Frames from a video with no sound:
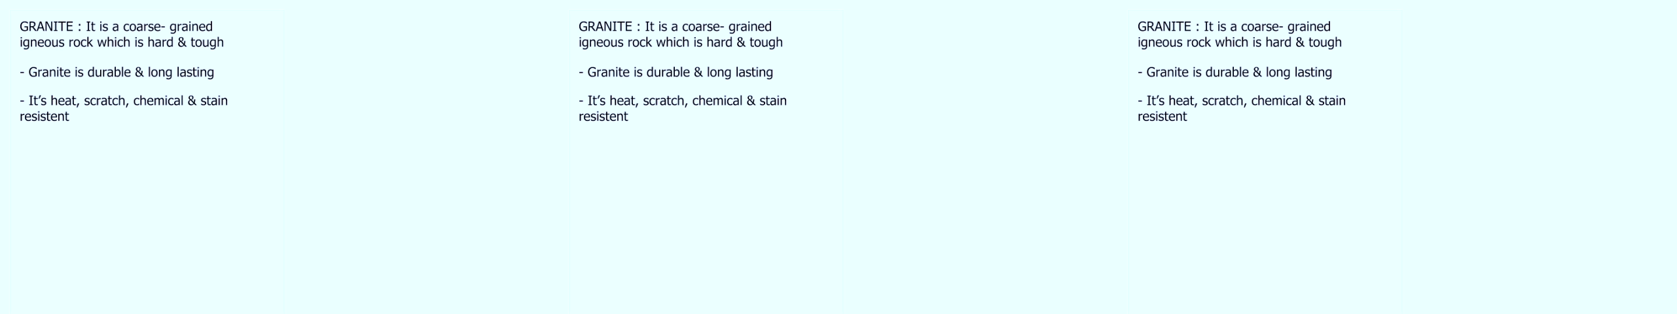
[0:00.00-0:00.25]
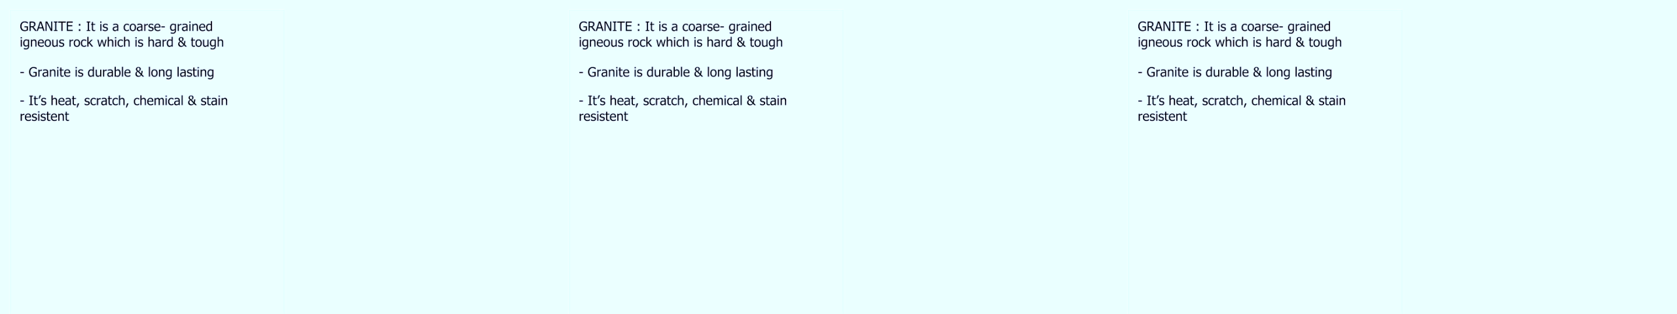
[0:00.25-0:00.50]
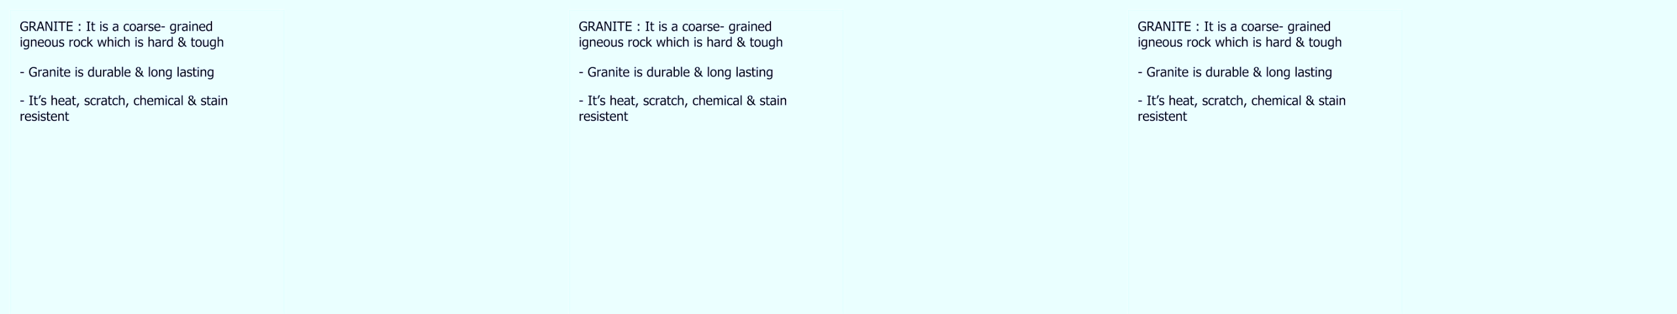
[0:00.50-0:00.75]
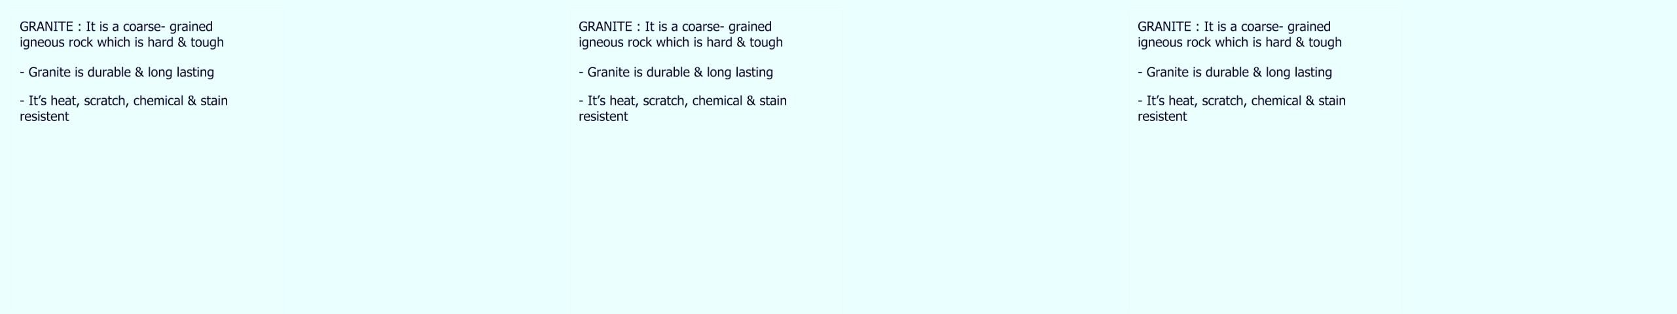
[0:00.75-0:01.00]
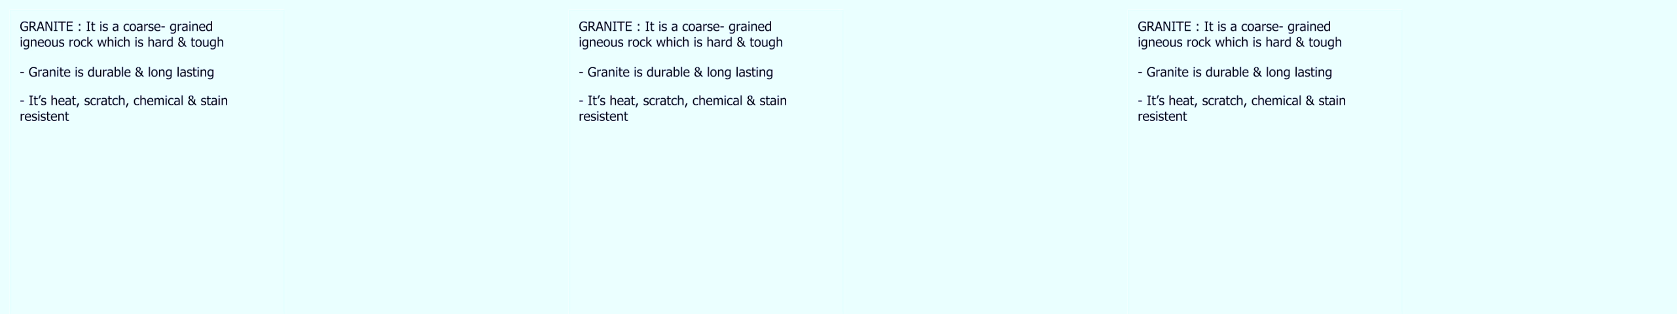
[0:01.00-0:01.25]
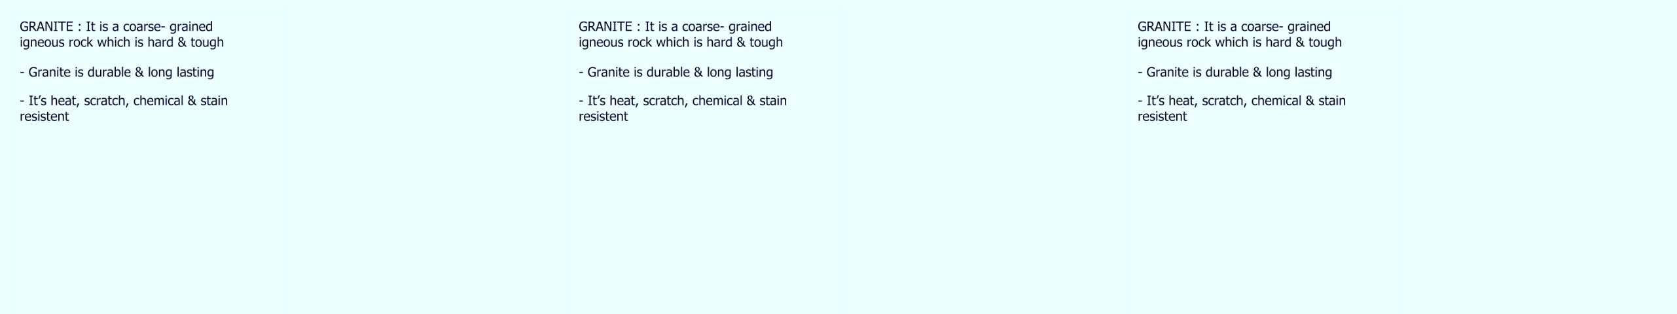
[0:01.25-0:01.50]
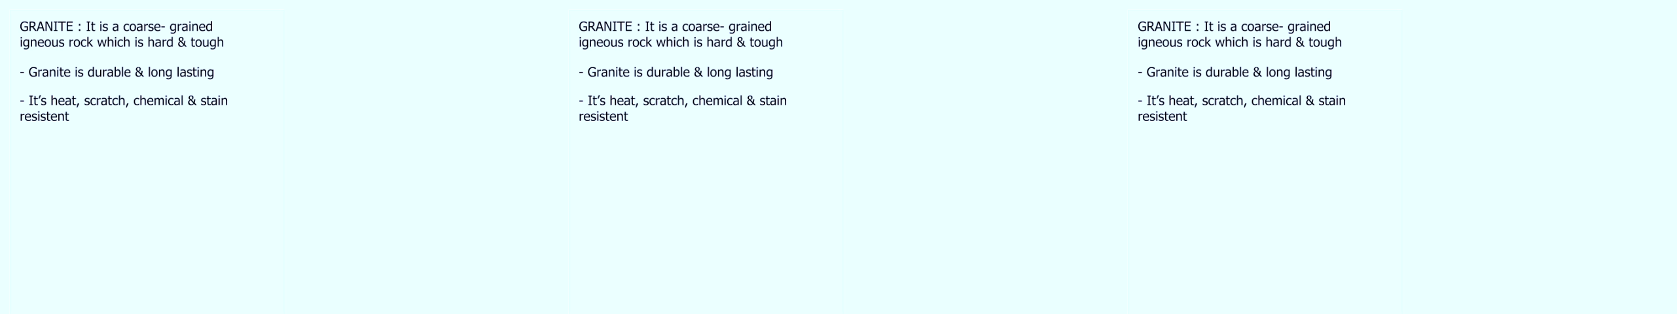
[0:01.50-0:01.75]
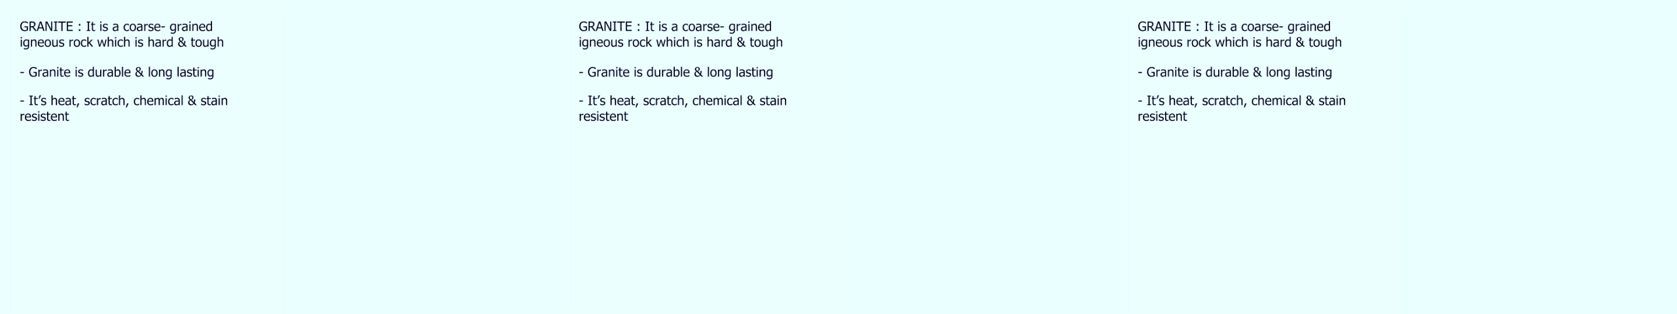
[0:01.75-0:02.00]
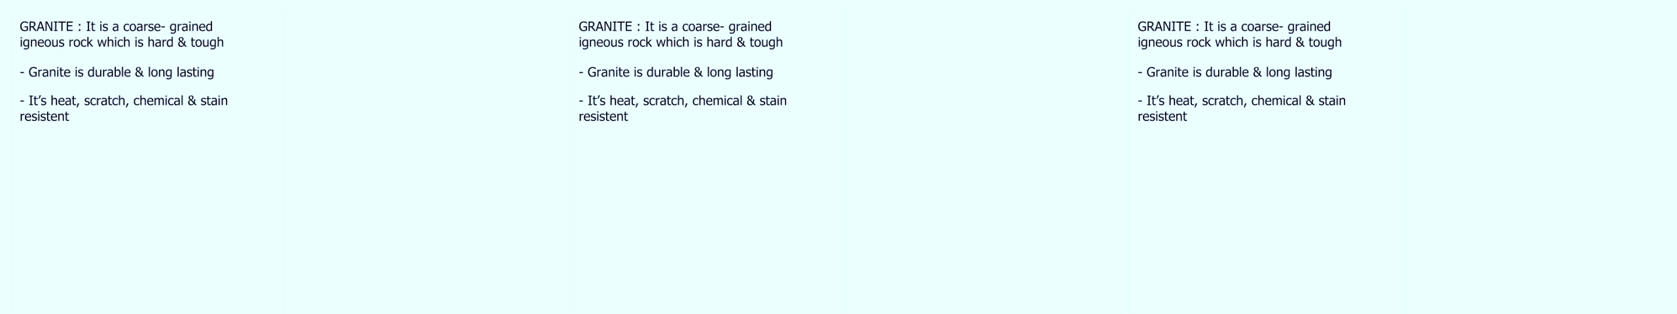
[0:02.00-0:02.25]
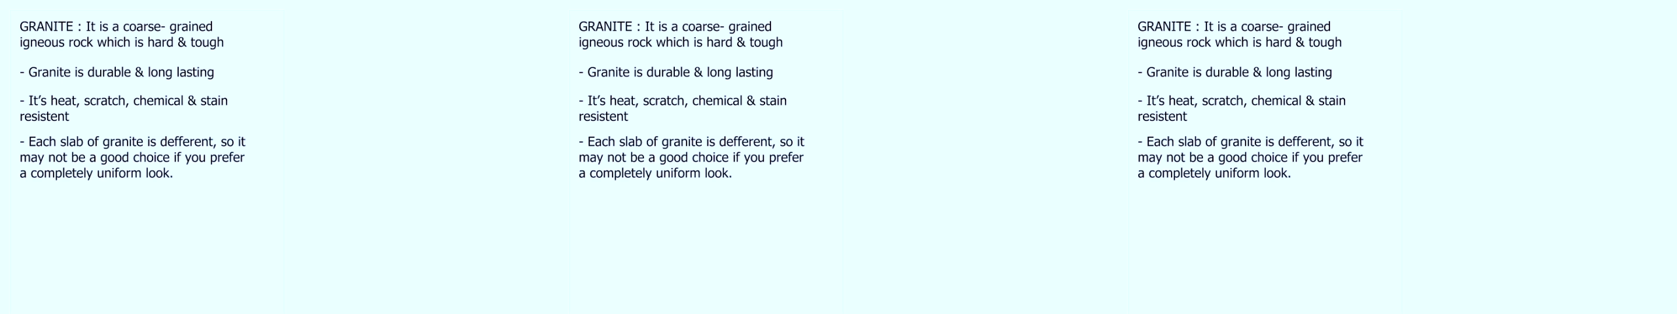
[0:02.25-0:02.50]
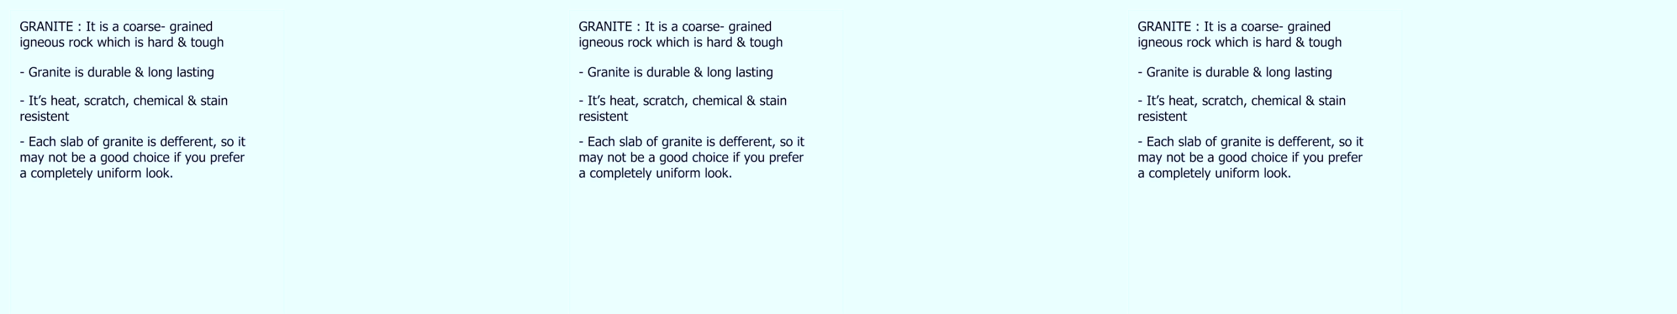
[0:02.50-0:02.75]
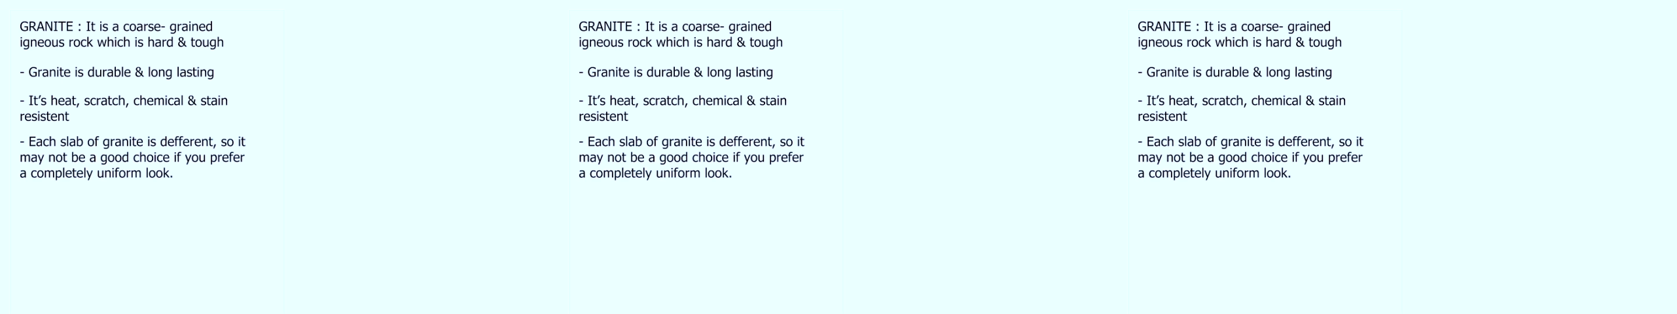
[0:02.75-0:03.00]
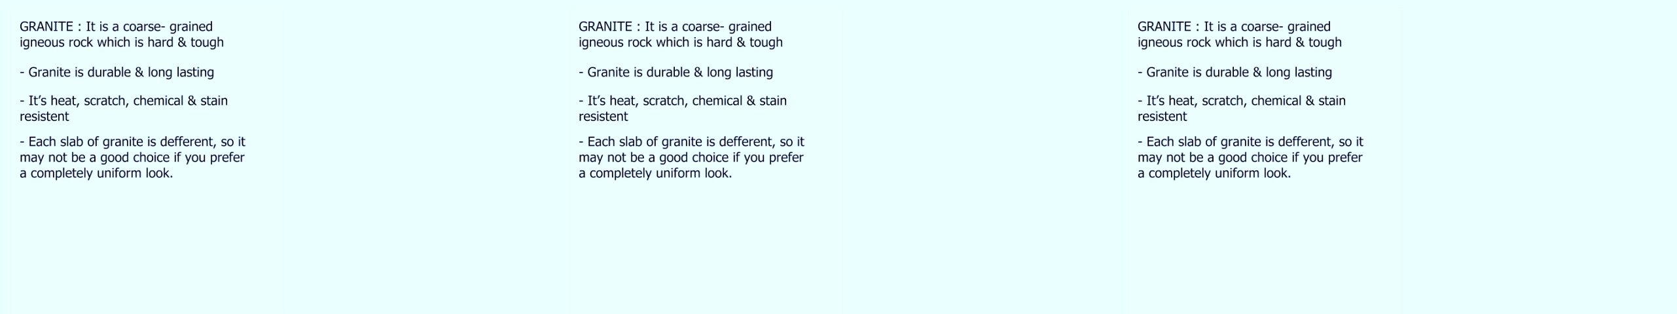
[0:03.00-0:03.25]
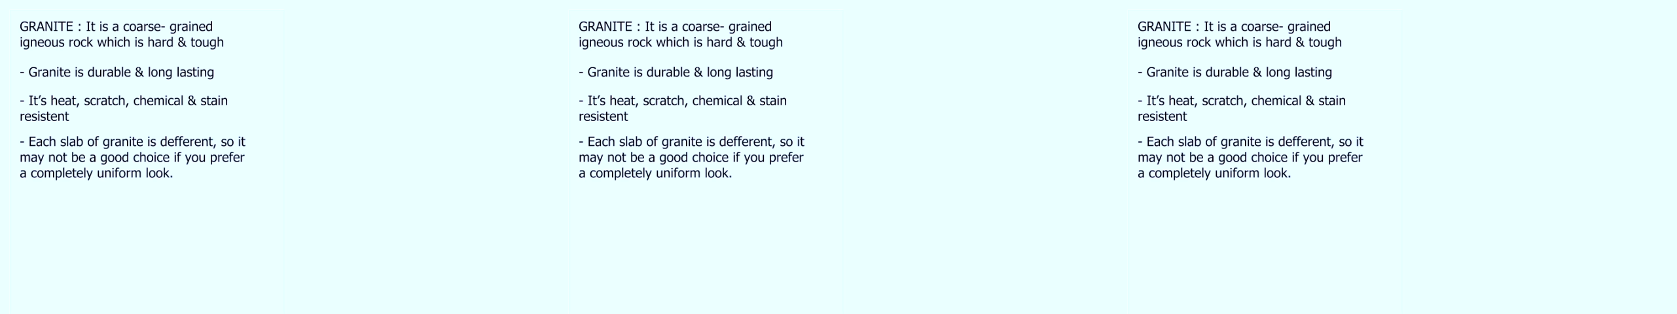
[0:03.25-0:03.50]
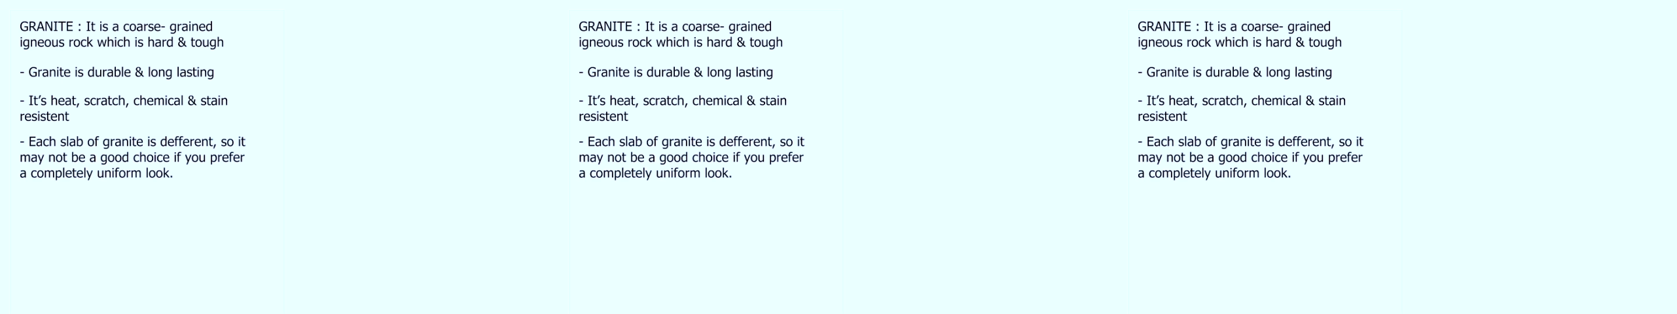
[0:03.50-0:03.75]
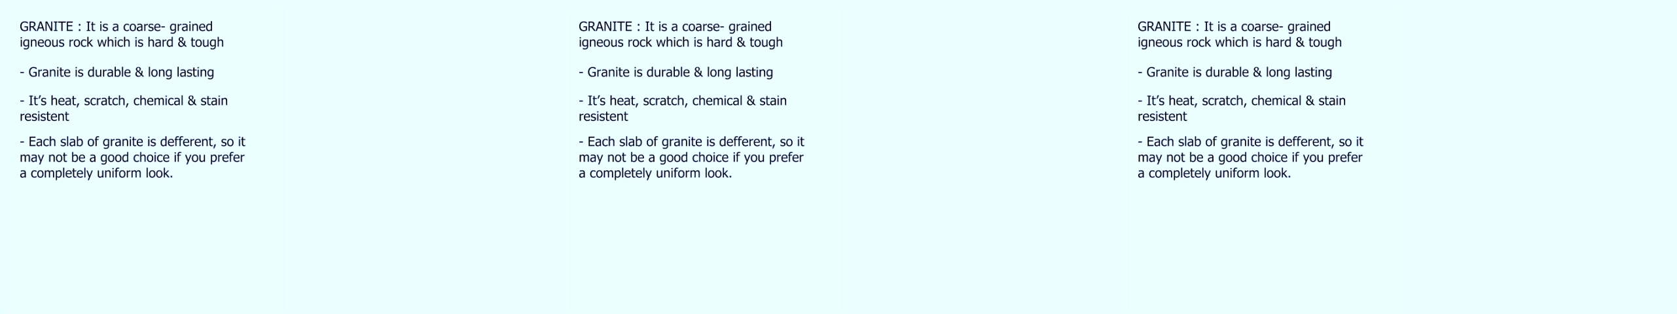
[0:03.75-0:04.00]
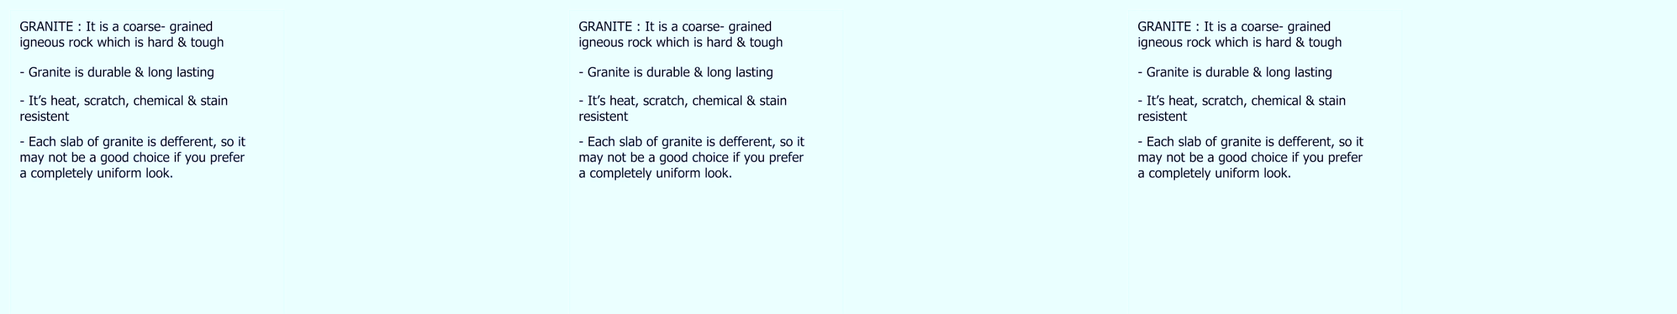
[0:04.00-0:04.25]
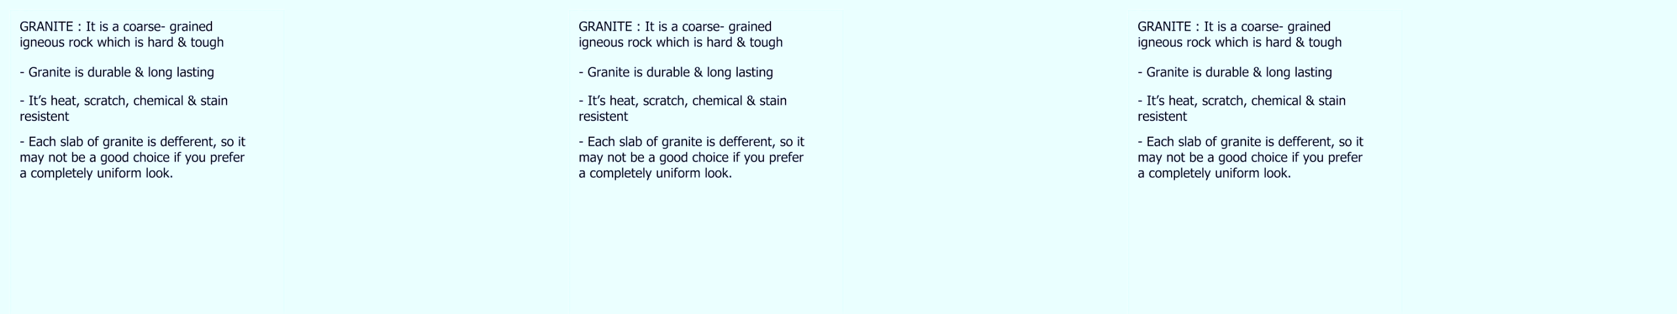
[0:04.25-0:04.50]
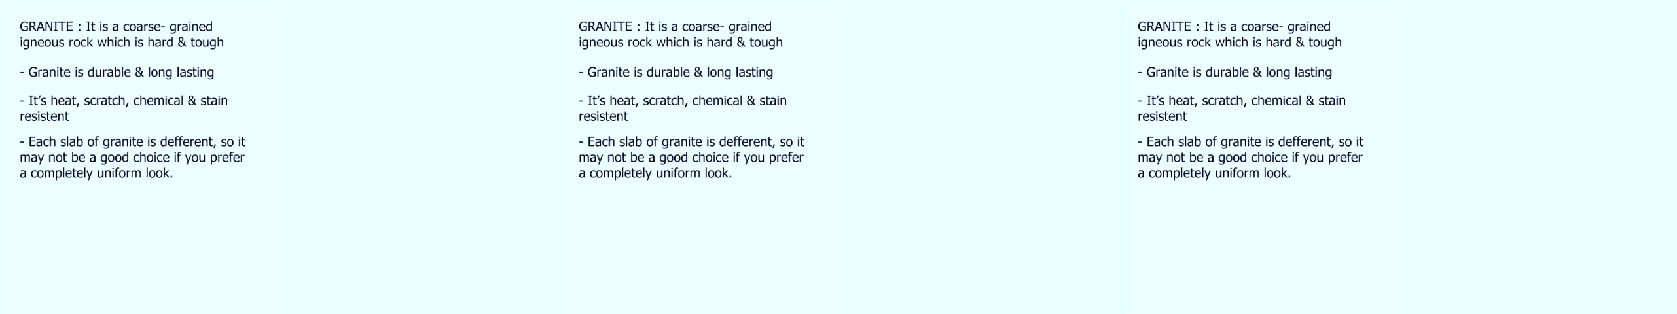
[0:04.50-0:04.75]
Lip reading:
No face is visible, so there are no lips to read.